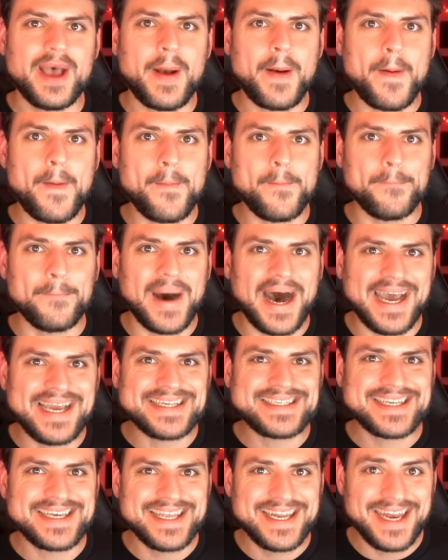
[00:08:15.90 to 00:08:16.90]

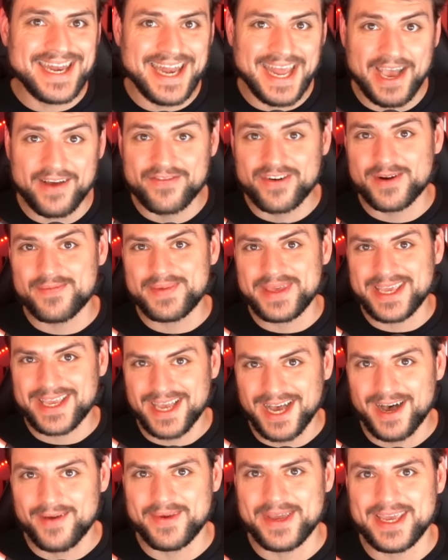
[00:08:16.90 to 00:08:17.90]
might never be
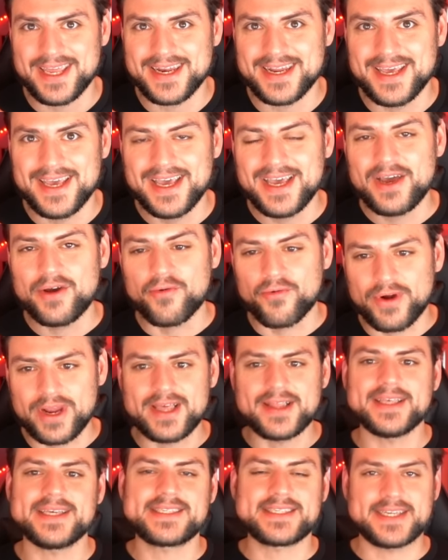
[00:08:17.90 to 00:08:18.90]
coming
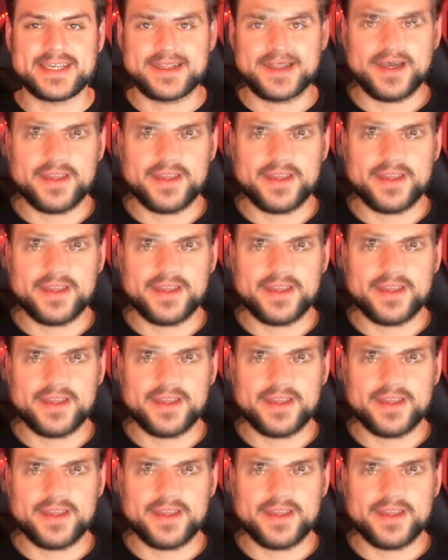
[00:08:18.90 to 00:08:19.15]
realistically.